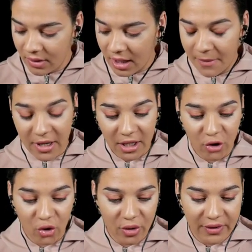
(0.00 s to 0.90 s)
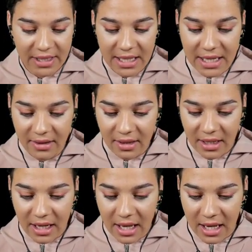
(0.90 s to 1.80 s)
I'm gonna control T
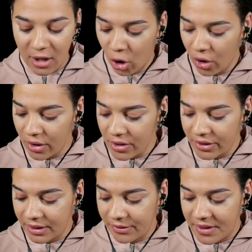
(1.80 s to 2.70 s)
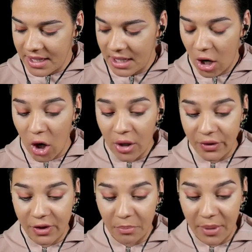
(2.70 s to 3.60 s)
and hold the
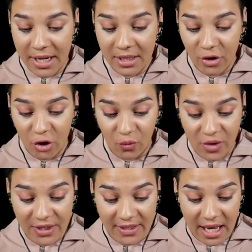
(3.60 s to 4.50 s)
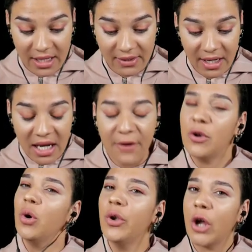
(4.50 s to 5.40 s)
alt button to resize. If you
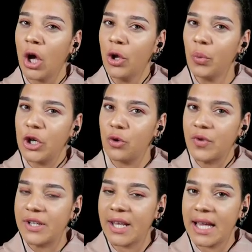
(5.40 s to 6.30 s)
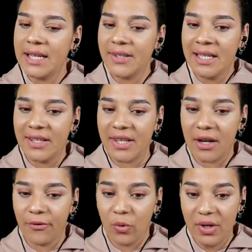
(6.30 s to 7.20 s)
hold alt when you resize, instead
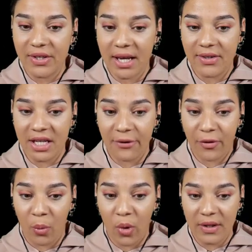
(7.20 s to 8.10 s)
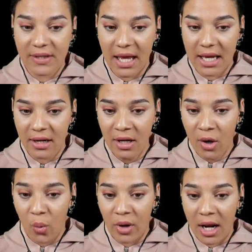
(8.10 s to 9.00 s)
of resizing it from one side,
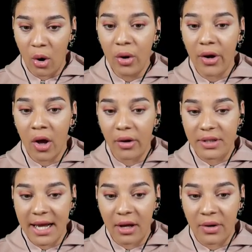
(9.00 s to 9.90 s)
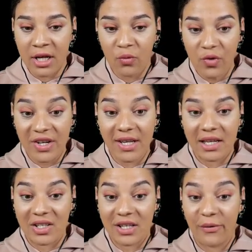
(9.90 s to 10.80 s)
when I hold alt down, it
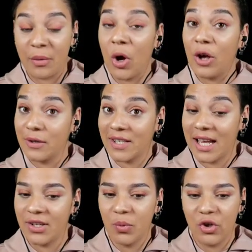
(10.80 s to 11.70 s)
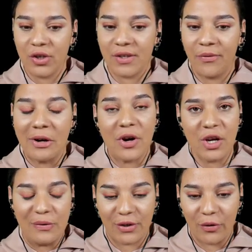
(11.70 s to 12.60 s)
resizes it from all sides, which is very
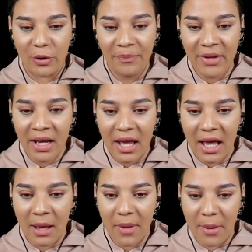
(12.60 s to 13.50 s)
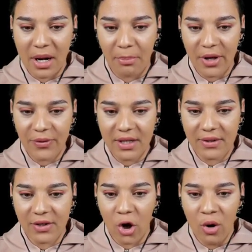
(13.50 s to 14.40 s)
useful. Um, I'm gonna put
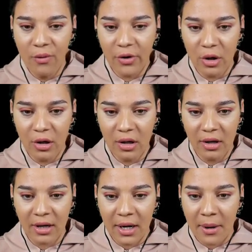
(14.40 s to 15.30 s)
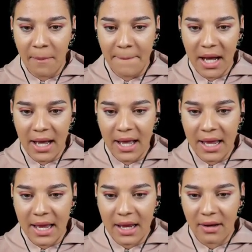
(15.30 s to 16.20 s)
this over
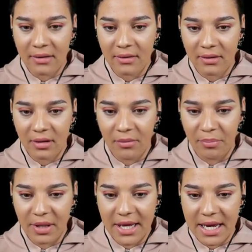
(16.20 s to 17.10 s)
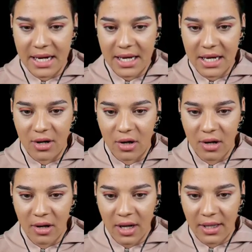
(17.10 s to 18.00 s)
my blade
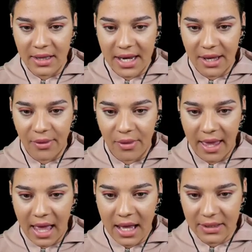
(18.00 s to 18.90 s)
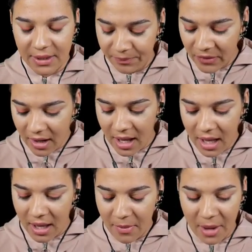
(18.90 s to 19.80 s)
here, like that.
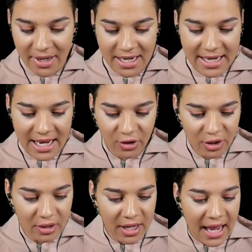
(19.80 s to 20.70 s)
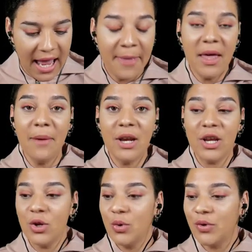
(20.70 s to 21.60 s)
Um, I'm gonna hit enter, and then I'm gonna
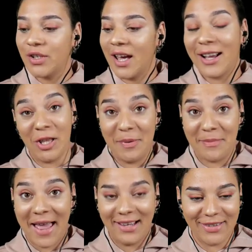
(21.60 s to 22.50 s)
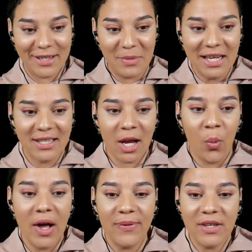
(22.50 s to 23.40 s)
use a clipping mask because I
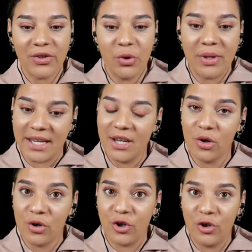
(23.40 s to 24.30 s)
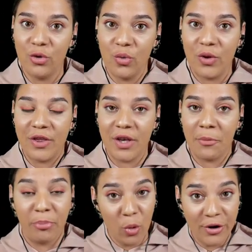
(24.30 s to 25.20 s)
want this to adhere to the
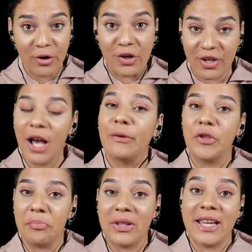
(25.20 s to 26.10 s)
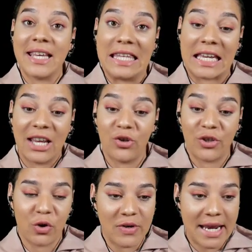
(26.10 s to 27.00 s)
borders of the blade that I just
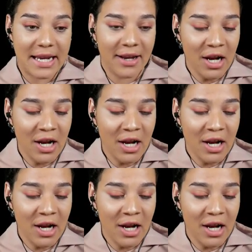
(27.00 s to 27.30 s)
created.